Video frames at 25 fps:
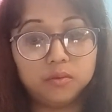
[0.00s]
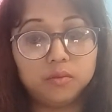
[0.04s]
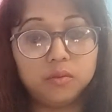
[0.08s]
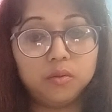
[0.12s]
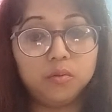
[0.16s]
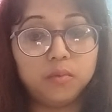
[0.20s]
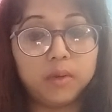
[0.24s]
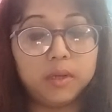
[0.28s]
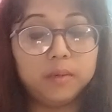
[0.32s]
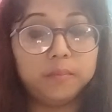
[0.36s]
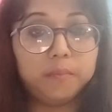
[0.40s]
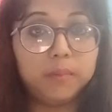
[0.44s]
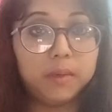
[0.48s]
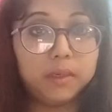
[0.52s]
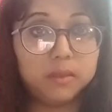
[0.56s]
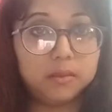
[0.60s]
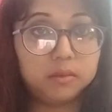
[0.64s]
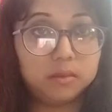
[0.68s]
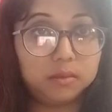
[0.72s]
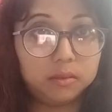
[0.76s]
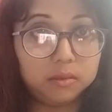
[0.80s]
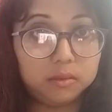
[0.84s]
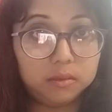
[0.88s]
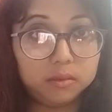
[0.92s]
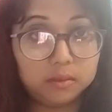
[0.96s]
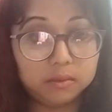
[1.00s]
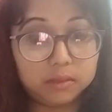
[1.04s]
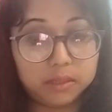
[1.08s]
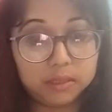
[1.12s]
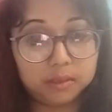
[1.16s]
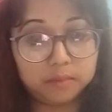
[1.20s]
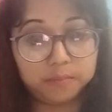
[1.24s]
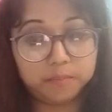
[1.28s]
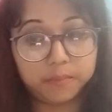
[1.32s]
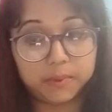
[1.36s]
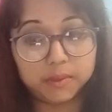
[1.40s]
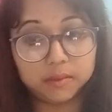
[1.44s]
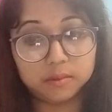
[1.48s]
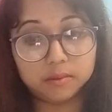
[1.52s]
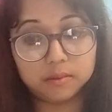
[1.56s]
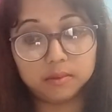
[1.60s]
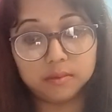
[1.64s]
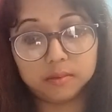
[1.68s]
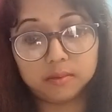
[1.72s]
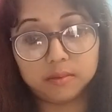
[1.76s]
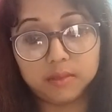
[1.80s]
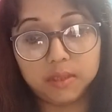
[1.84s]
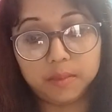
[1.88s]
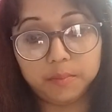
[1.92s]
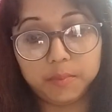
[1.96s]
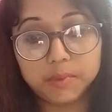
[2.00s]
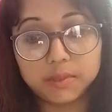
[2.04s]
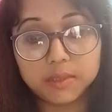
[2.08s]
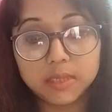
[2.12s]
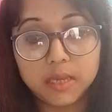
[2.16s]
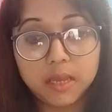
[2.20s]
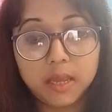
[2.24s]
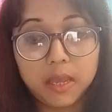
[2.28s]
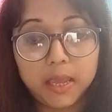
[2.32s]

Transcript: So one person, that person's name is,